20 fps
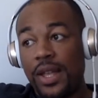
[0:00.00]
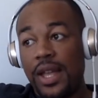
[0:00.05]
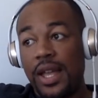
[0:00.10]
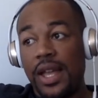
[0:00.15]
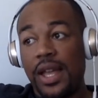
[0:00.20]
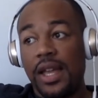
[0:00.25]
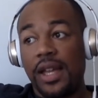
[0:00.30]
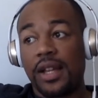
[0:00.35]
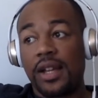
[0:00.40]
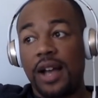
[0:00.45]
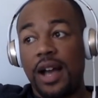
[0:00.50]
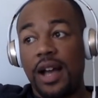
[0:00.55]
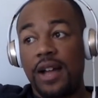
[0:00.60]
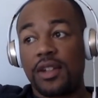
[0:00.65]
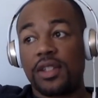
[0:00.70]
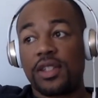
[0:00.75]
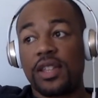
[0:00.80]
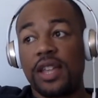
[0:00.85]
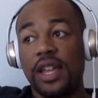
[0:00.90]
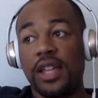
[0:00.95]
and
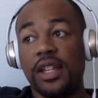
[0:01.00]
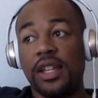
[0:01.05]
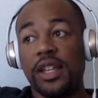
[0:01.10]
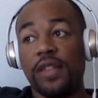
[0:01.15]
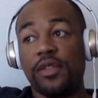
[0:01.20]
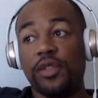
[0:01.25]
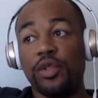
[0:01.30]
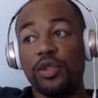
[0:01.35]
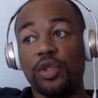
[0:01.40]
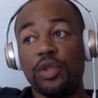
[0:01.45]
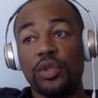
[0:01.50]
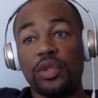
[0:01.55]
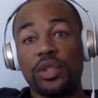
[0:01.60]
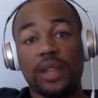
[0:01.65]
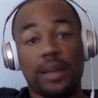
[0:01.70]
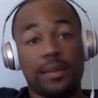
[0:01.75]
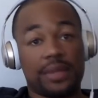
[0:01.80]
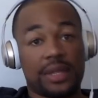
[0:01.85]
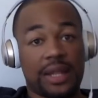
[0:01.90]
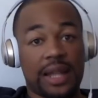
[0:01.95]
Conor said, "If you do
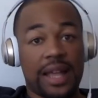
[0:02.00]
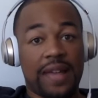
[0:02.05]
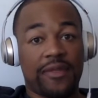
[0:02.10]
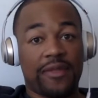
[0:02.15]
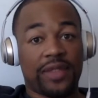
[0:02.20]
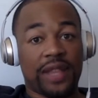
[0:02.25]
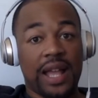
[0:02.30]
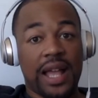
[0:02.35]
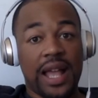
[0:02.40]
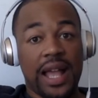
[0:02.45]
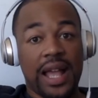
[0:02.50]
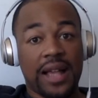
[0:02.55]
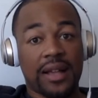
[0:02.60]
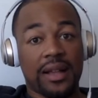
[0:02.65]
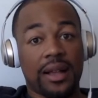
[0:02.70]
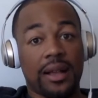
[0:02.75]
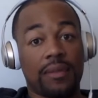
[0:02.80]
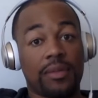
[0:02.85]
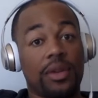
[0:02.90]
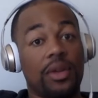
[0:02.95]
something to that flag,
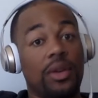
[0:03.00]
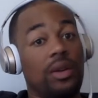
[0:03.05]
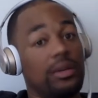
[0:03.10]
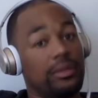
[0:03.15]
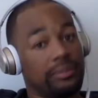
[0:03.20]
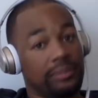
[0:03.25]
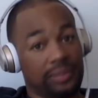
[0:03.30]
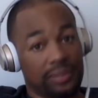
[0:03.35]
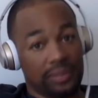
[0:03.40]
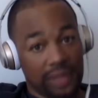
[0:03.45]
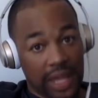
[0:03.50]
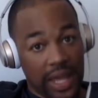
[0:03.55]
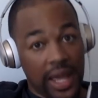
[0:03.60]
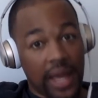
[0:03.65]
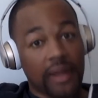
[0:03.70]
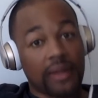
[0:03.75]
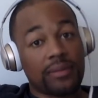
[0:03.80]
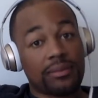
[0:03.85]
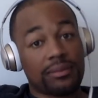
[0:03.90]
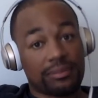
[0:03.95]
I'm going,
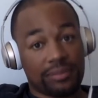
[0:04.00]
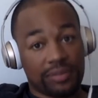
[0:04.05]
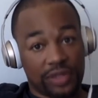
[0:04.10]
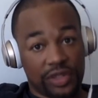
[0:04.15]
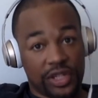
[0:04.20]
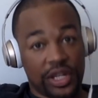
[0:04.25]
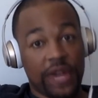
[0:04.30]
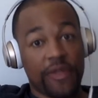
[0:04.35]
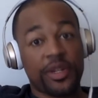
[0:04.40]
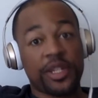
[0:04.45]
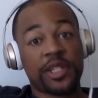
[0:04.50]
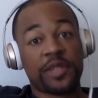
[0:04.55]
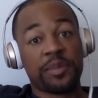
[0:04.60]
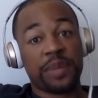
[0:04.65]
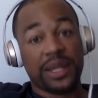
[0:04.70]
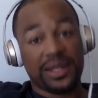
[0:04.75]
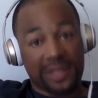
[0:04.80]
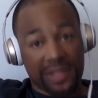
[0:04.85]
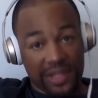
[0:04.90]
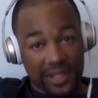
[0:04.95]
yeah, serious
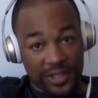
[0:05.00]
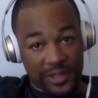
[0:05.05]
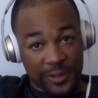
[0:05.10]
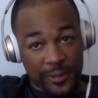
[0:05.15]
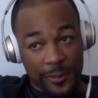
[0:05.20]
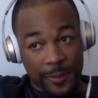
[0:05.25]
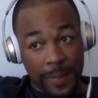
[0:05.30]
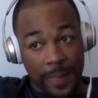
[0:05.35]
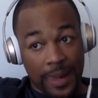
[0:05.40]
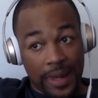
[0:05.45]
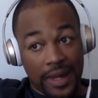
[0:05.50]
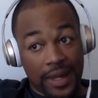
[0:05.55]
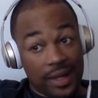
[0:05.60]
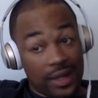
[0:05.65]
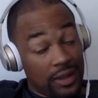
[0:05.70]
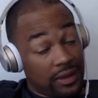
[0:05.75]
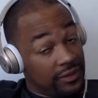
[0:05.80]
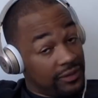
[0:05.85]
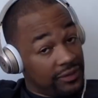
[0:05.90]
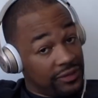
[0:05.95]
business."
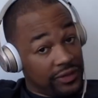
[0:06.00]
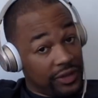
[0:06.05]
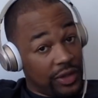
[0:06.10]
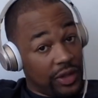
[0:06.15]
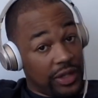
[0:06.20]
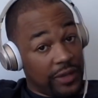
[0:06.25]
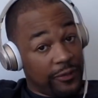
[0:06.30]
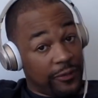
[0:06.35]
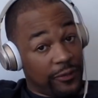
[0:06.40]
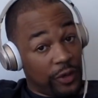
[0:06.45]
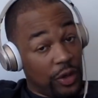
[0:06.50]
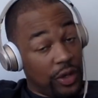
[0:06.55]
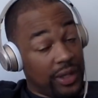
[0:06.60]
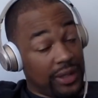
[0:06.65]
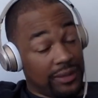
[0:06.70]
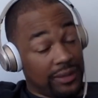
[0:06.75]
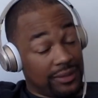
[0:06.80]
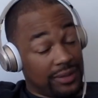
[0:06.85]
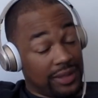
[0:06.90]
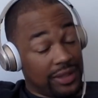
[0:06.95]

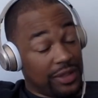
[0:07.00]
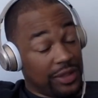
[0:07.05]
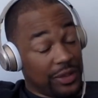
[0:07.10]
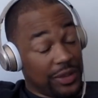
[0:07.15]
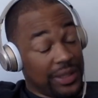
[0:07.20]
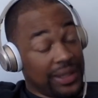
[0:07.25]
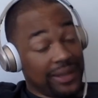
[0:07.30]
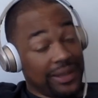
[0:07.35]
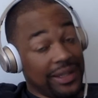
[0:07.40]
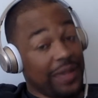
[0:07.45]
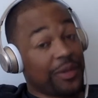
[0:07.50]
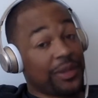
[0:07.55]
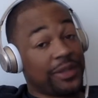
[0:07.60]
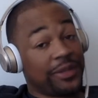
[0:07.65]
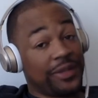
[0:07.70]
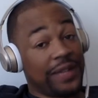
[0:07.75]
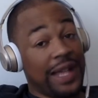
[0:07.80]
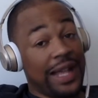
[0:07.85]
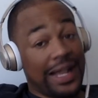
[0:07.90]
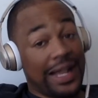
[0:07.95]
Floyd didn't do anything with
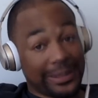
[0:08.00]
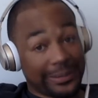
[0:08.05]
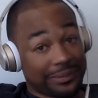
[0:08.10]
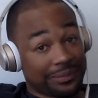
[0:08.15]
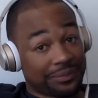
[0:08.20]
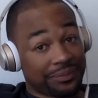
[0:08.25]
the flag.